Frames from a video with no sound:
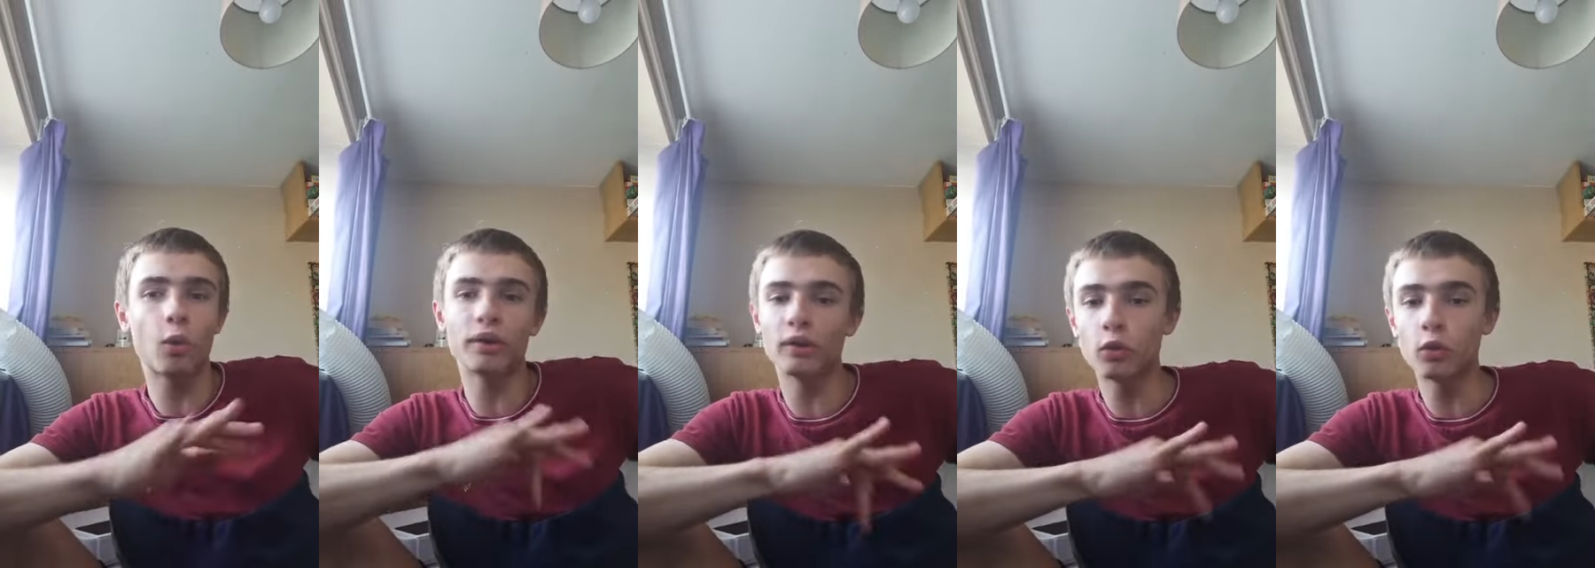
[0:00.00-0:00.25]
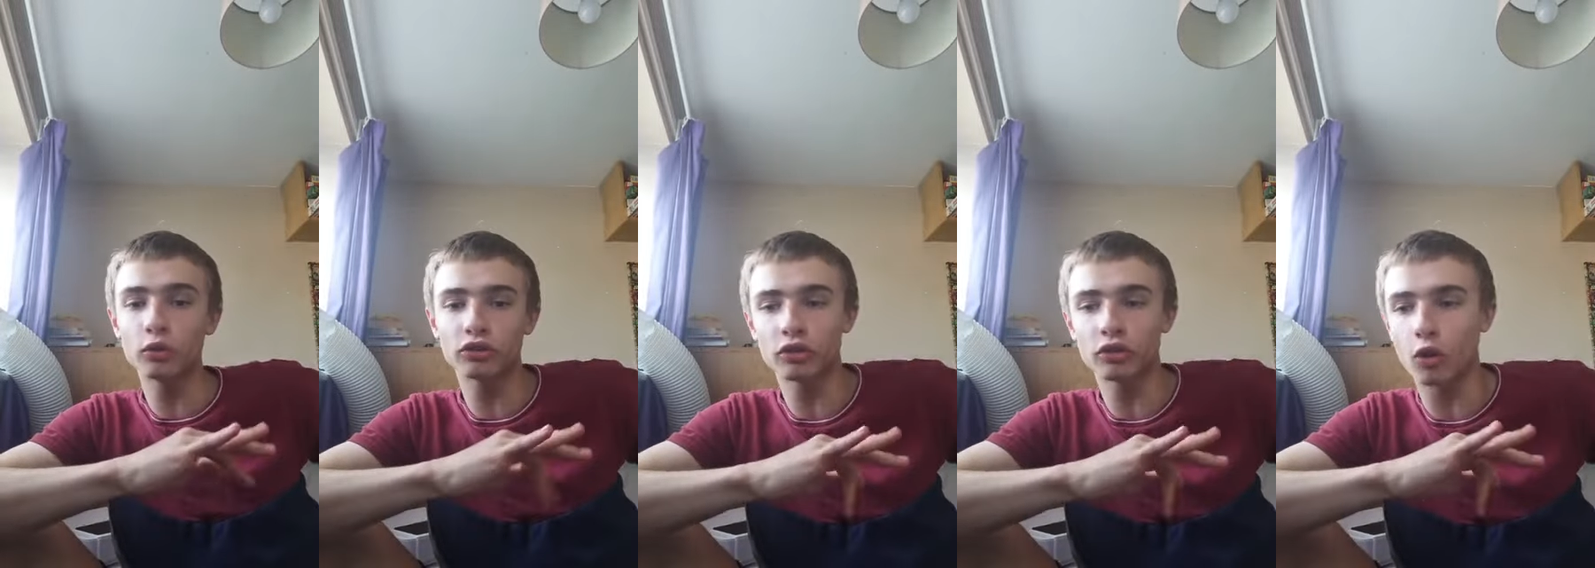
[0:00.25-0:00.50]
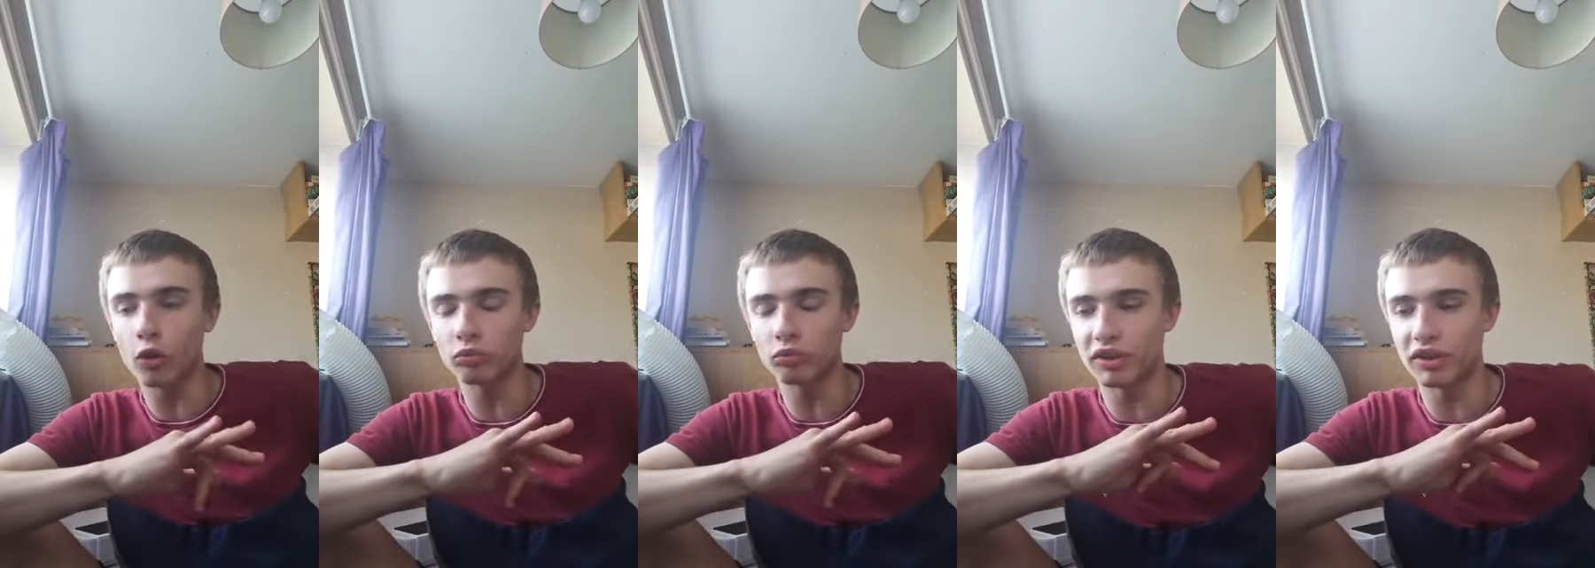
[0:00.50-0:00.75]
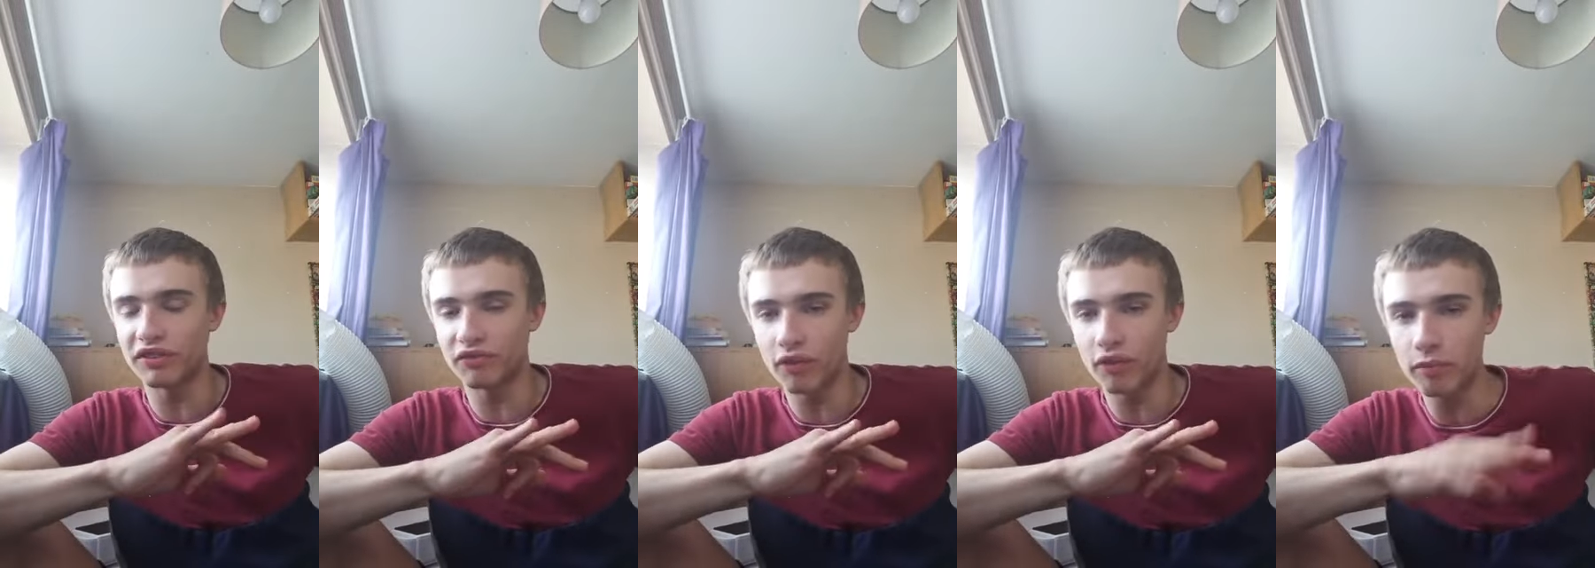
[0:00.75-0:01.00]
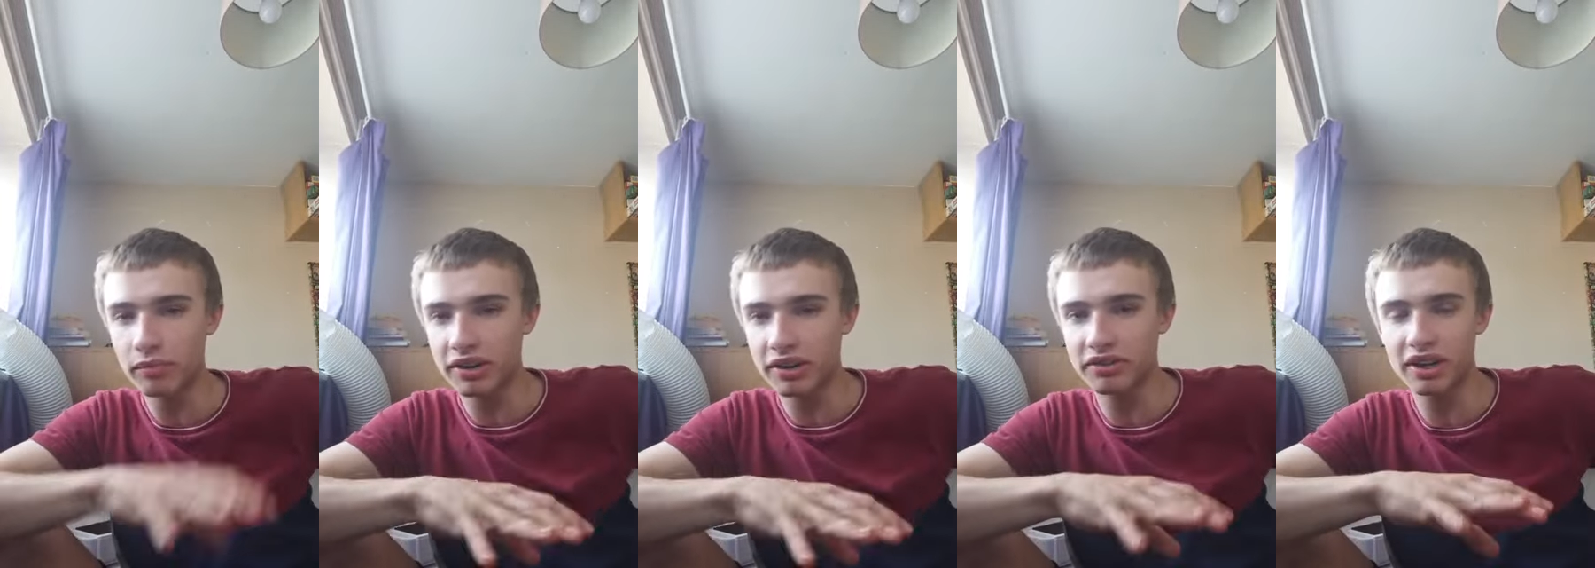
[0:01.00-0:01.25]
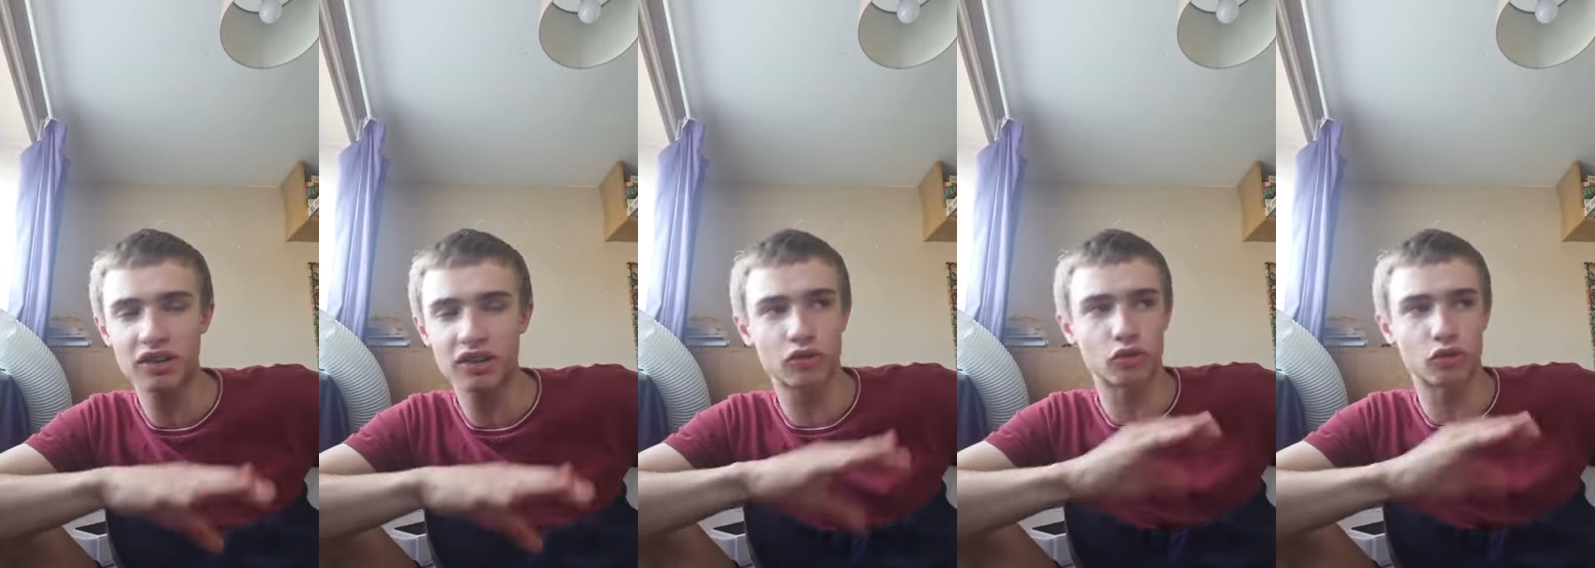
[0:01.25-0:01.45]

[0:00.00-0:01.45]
It also got rethemed this year,